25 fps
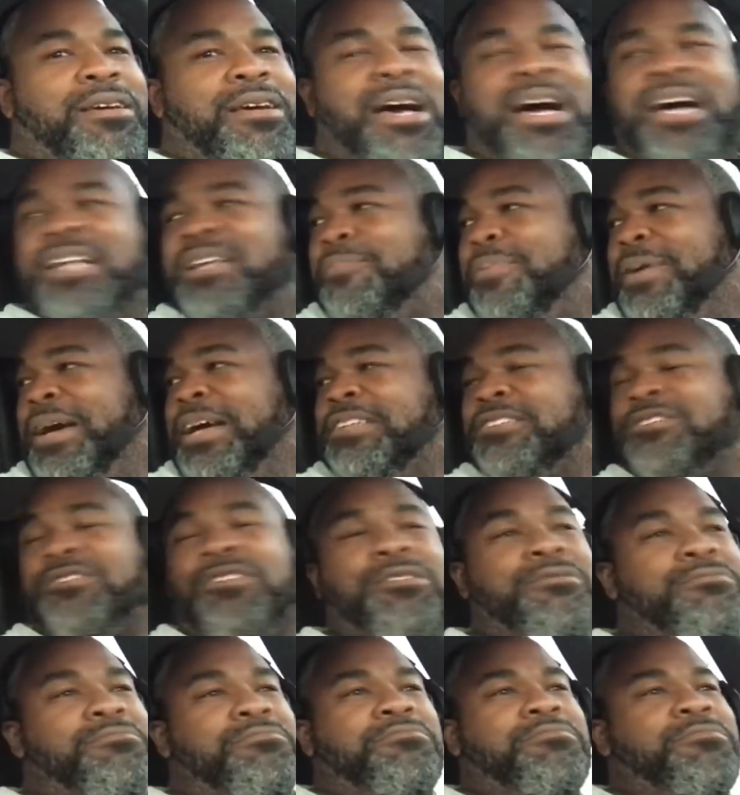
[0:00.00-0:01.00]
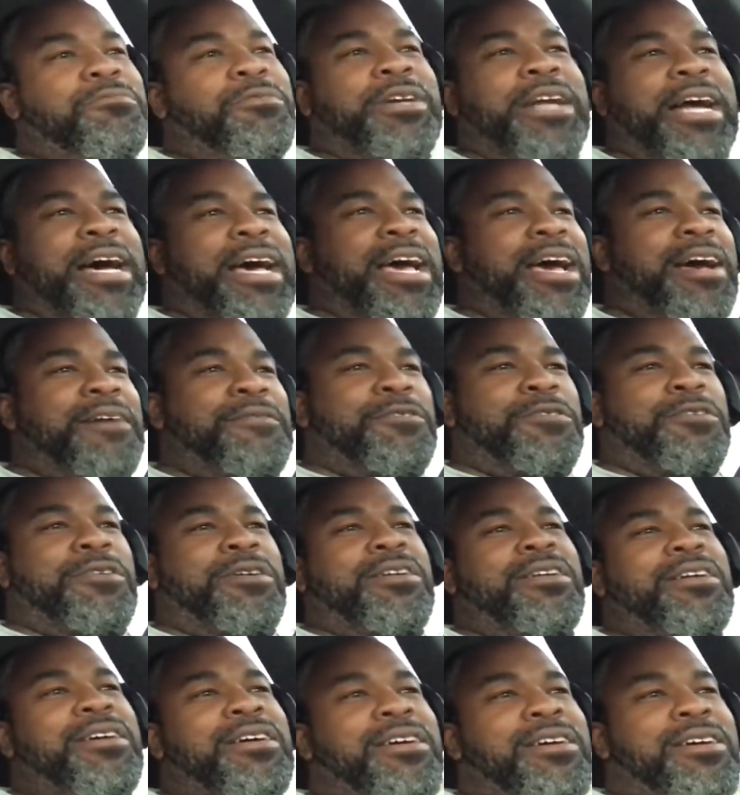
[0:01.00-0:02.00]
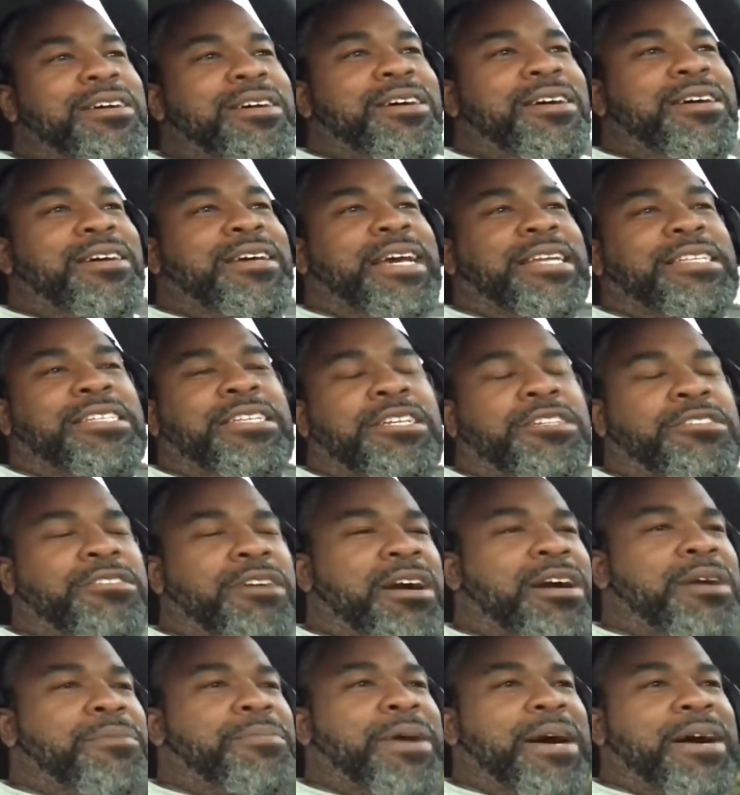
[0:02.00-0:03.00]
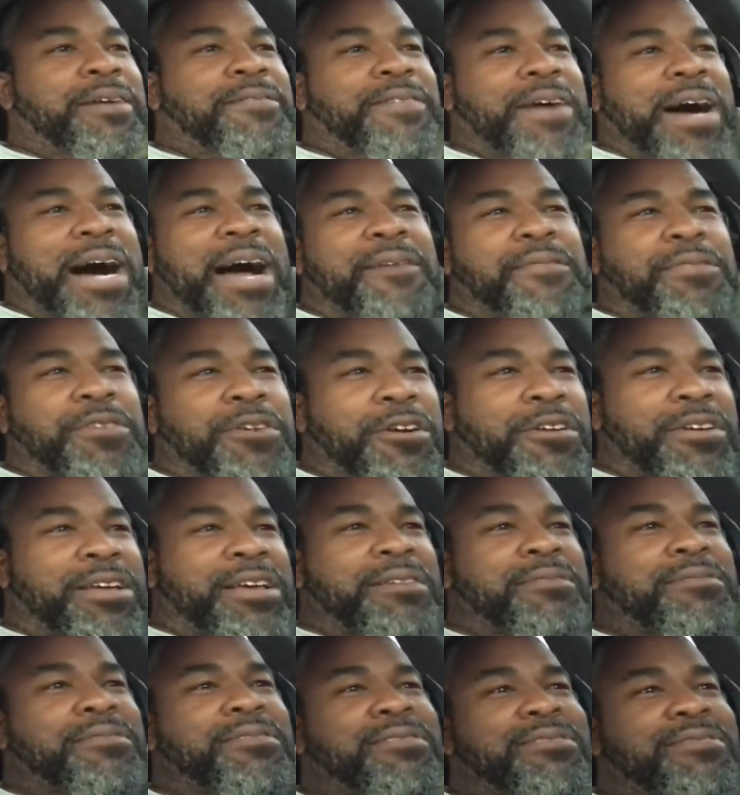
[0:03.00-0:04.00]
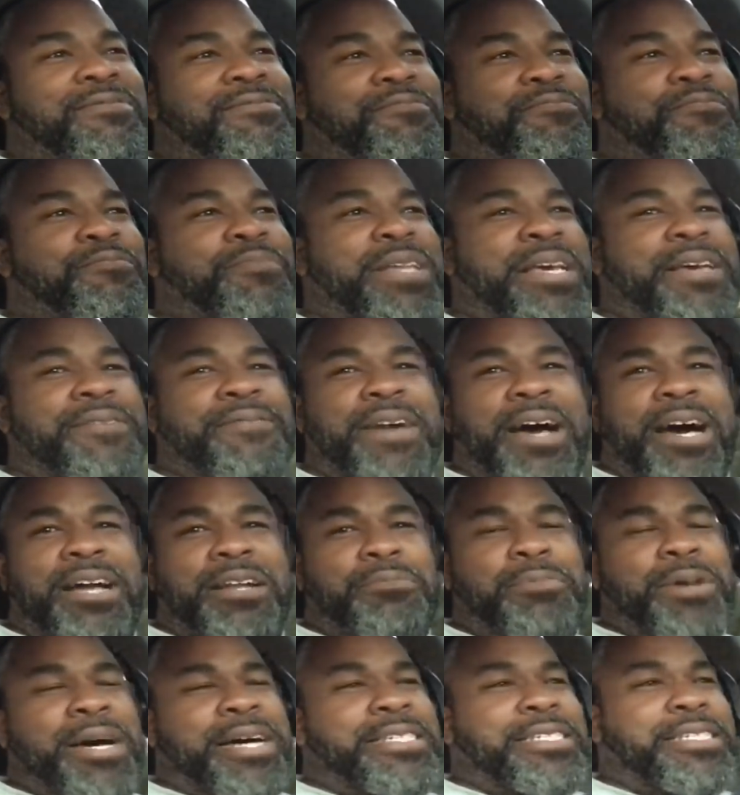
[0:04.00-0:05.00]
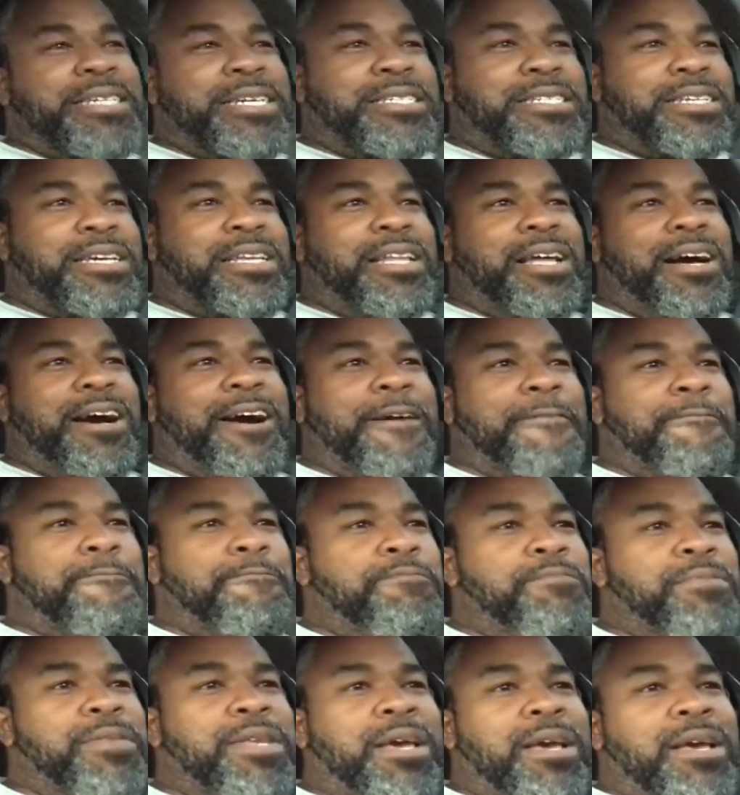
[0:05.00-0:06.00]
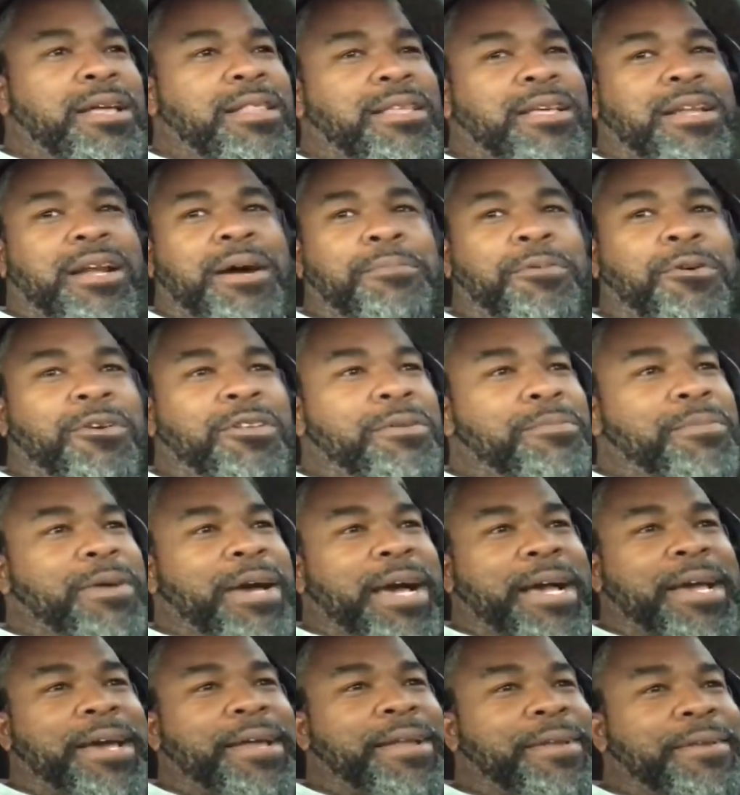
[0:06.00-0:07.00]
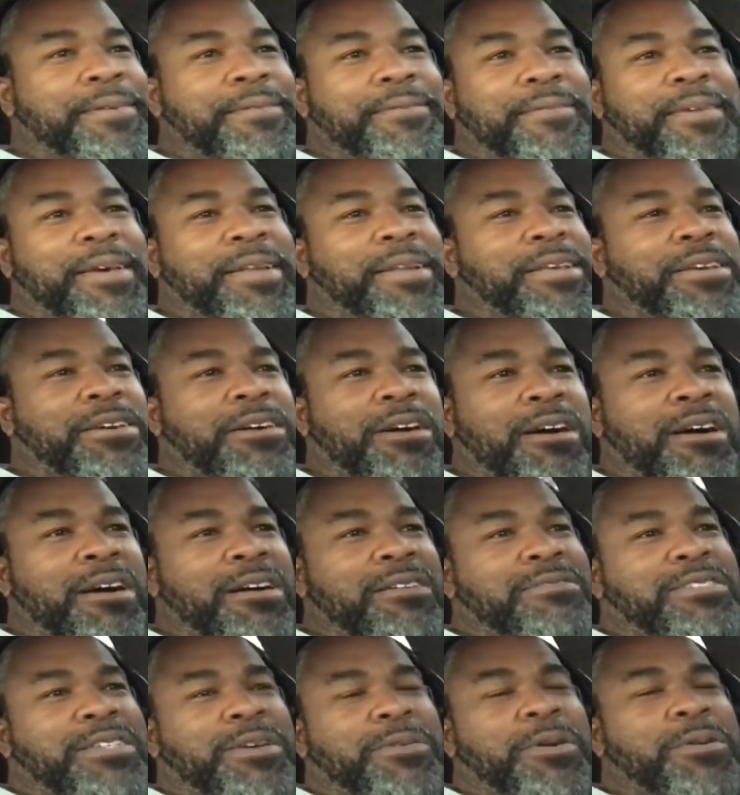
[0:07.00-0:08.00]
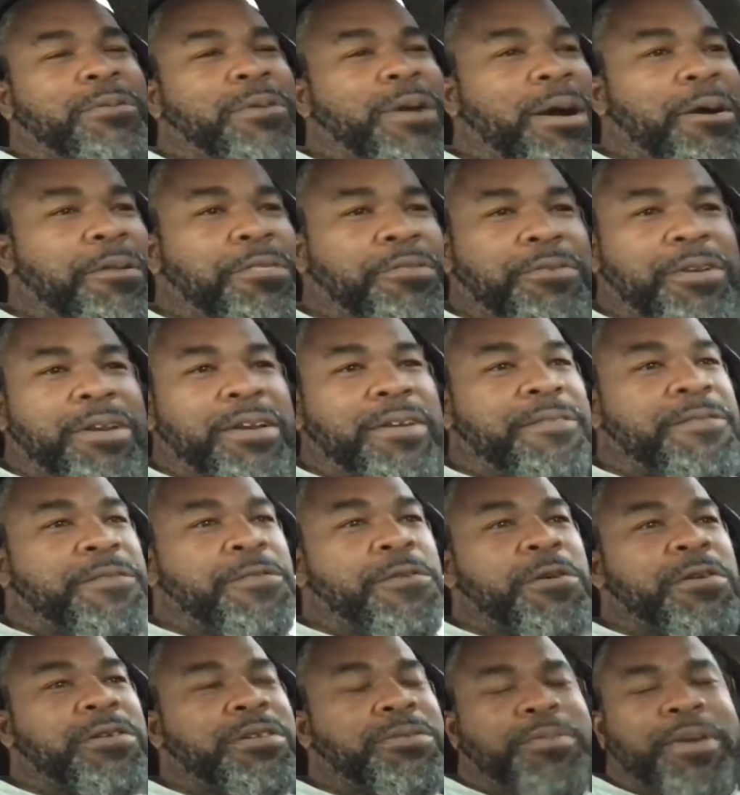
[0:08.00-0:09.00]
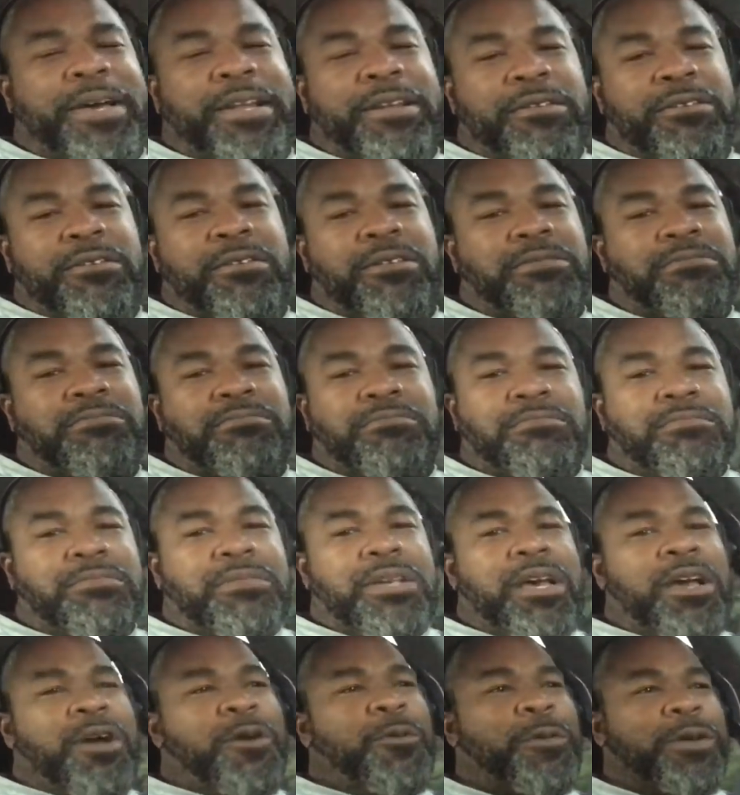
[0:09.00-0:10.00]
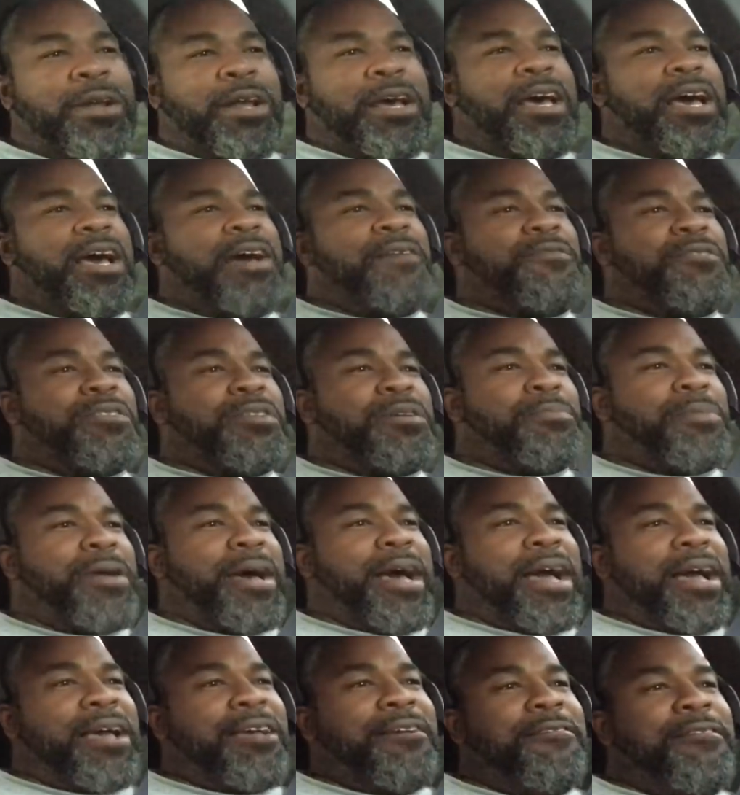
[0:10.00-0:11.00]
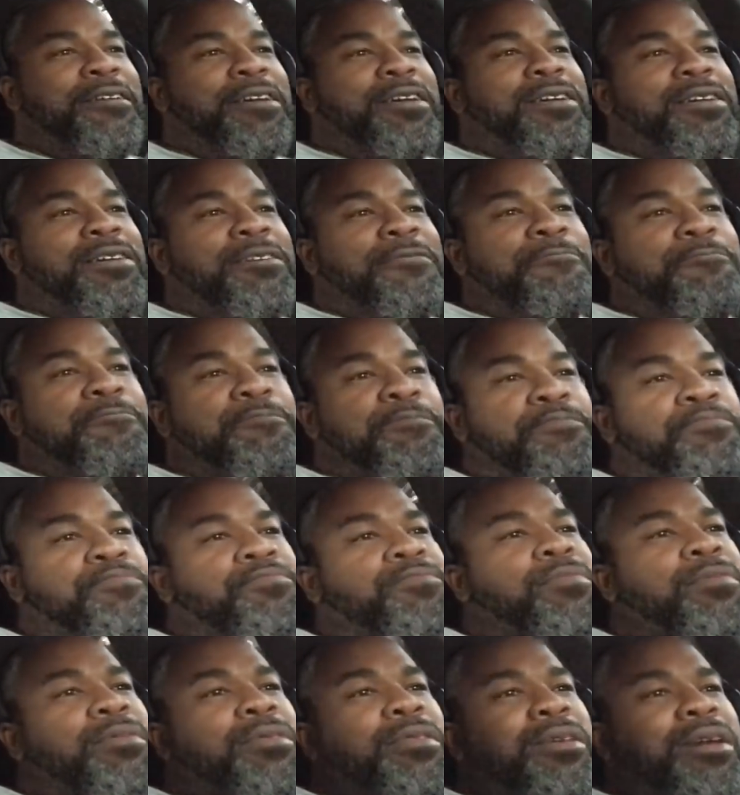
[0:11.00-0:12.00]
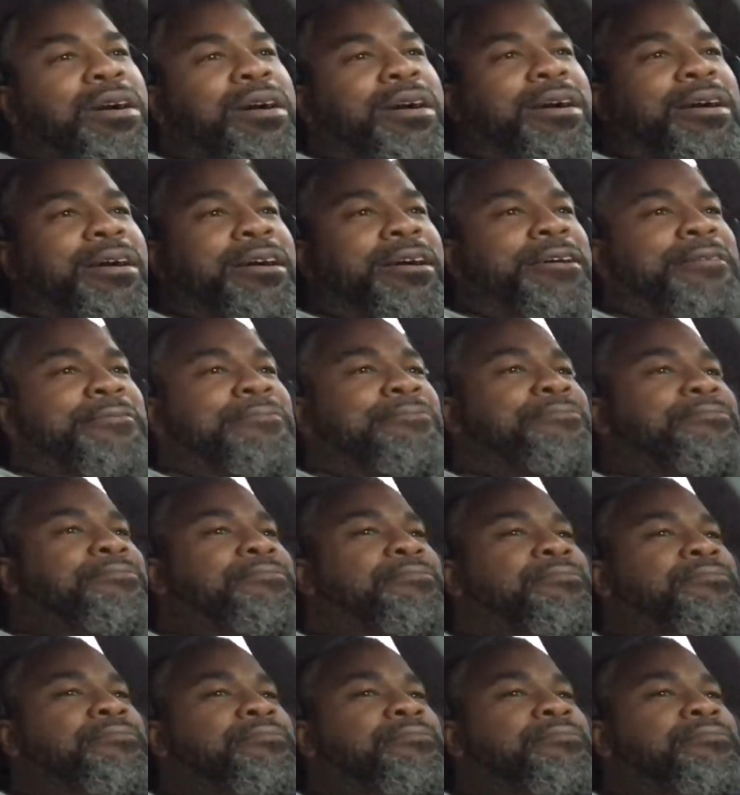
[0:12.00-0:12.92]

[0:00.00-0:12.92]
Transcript: I uh, depends on what I have on. Get to the truck about five thirty. Leave out about six o'clock. Then I'm pulling back in in the yard somewhere around three or four, depending on what I have on the back. Um,